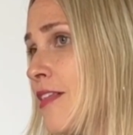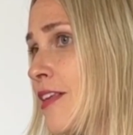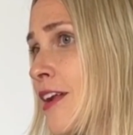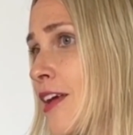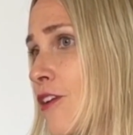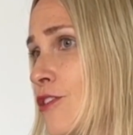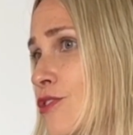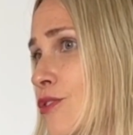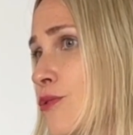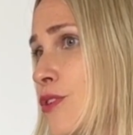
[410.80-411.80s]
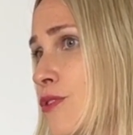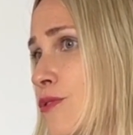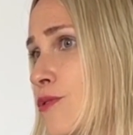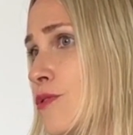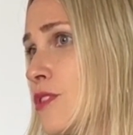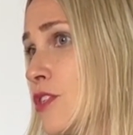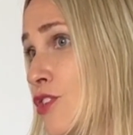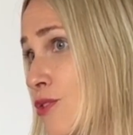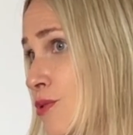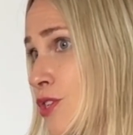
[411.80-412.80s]
then I also use
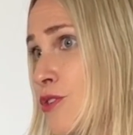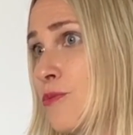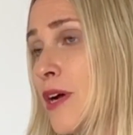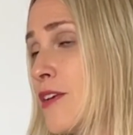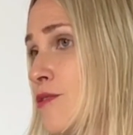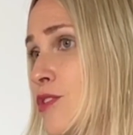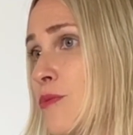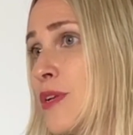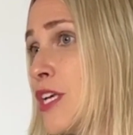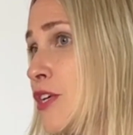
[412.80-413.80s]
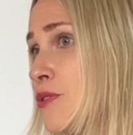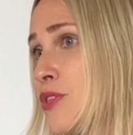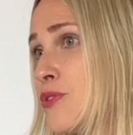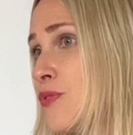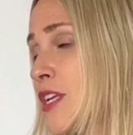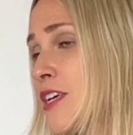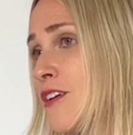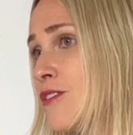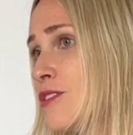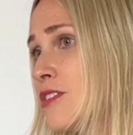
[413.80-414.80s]
YouTube. I use so many YouTube
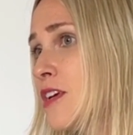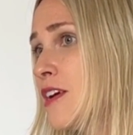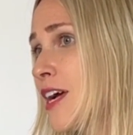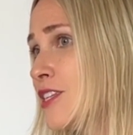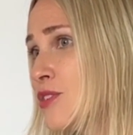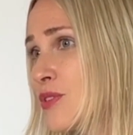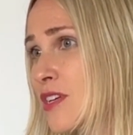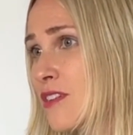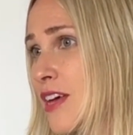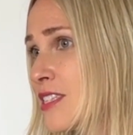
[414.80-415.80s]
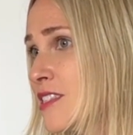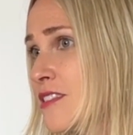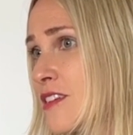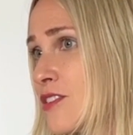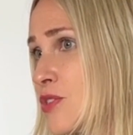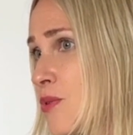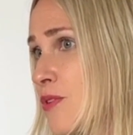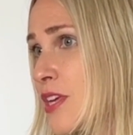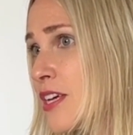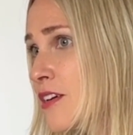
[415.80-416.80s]
videos. I do little lessons on
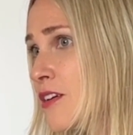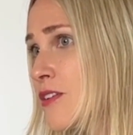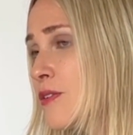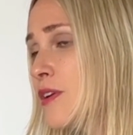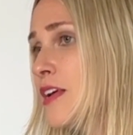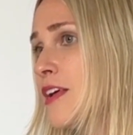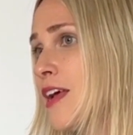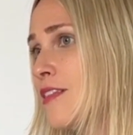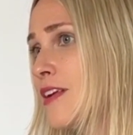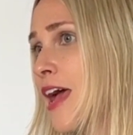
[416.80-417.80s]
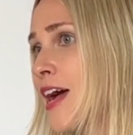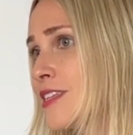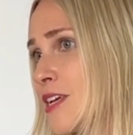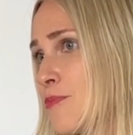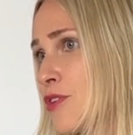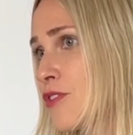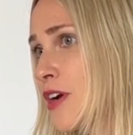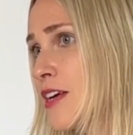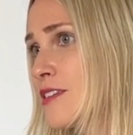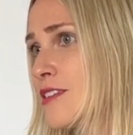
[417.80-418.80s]
Duolingo. And then as I
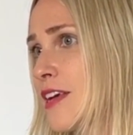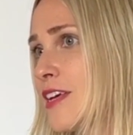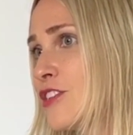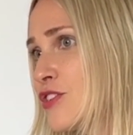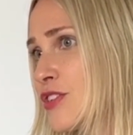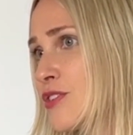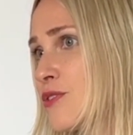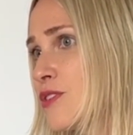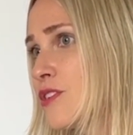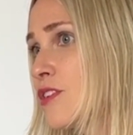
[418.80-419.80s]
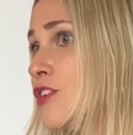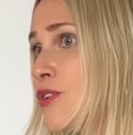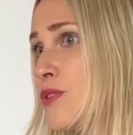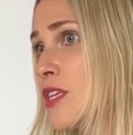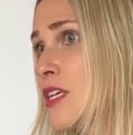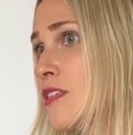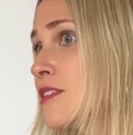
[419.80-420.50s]
progress, I introduce new things.